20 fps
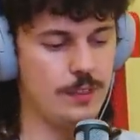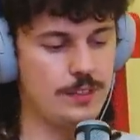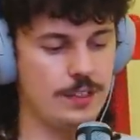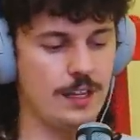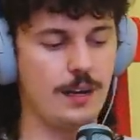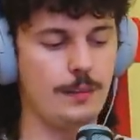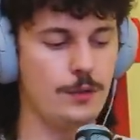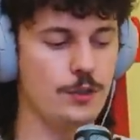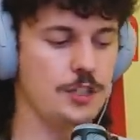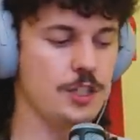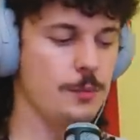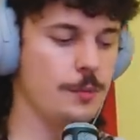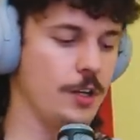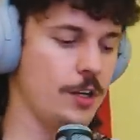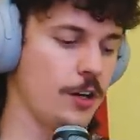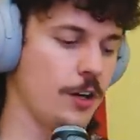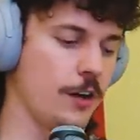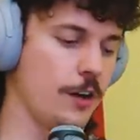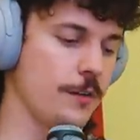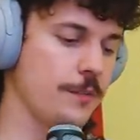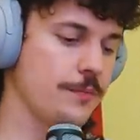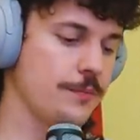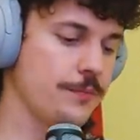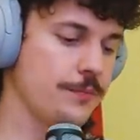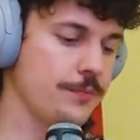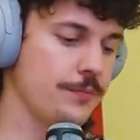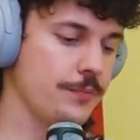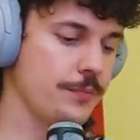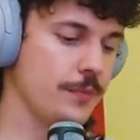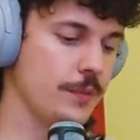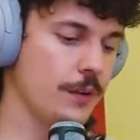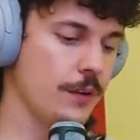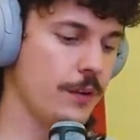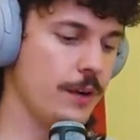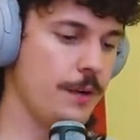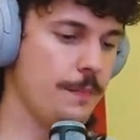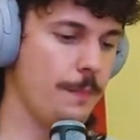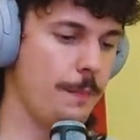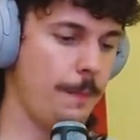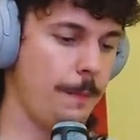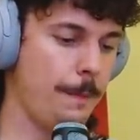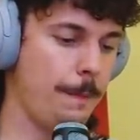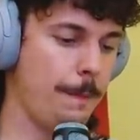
let's talk about Jimmy Carr, all right?